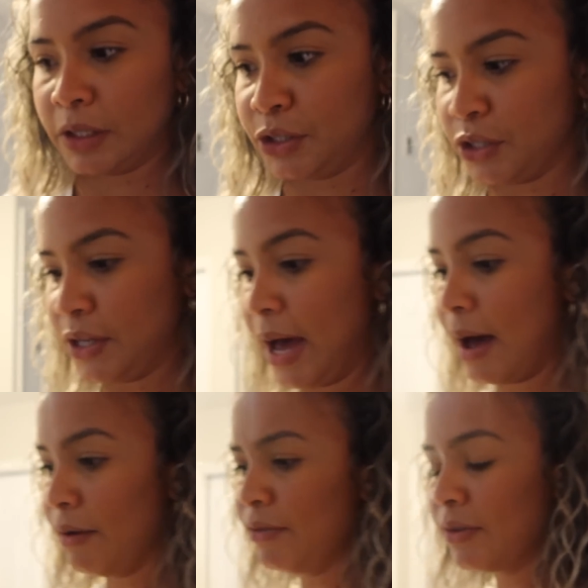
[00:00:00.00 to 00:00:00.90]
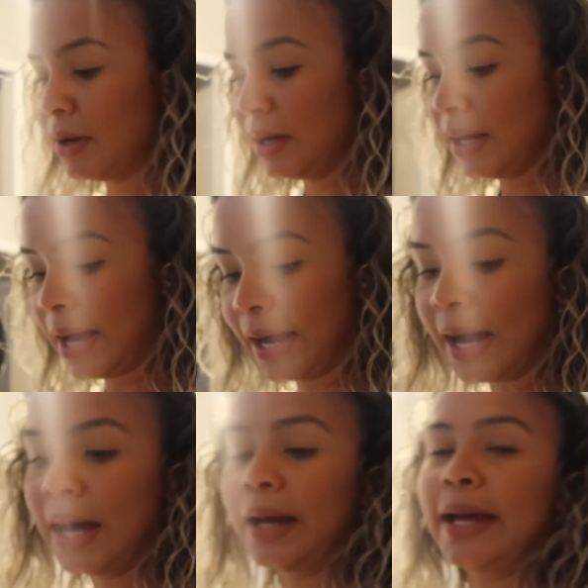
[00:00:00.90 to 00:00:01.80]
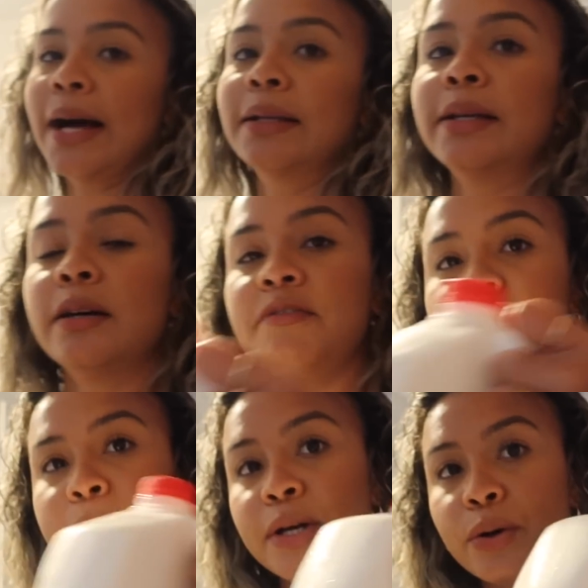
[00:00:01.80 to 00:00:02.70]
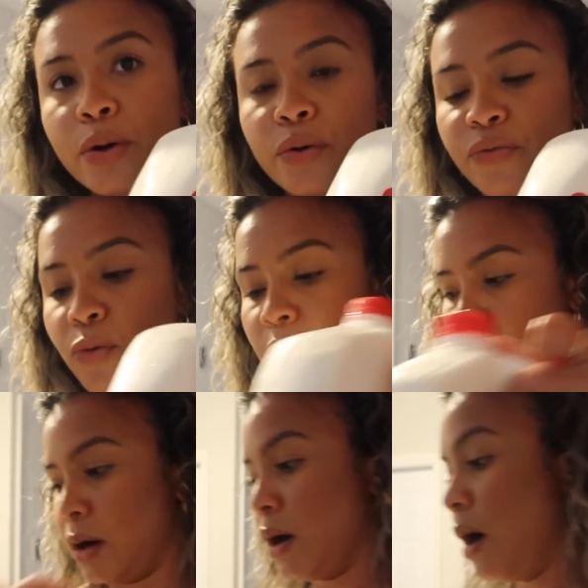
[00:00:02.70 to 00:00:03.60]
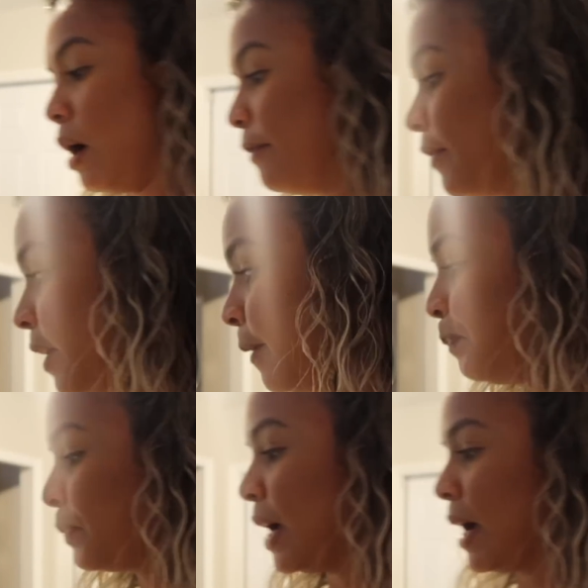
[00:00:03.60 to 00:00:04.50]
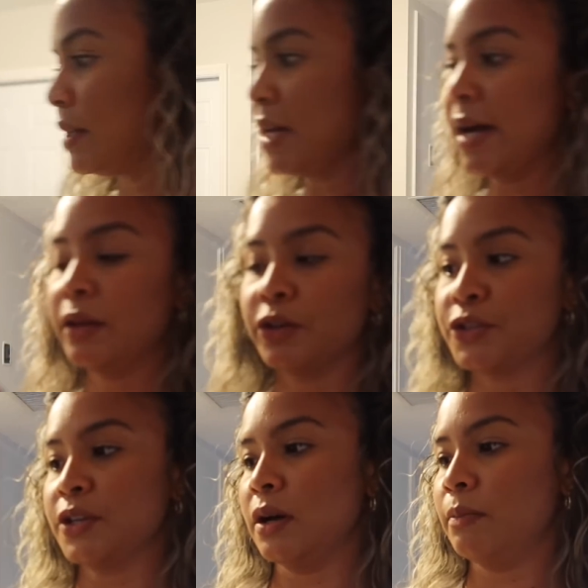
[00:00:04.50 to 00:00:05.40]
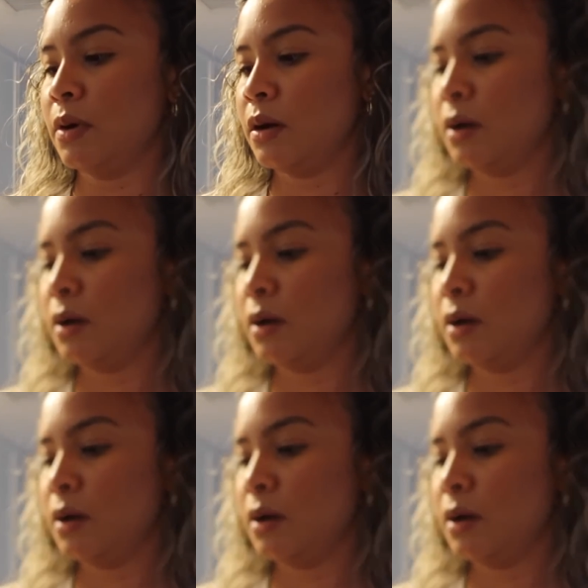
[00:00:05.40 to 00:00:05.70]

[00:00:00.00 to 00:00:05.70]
just to have. I got a gallon of milk for our coffee. I got Tyler some,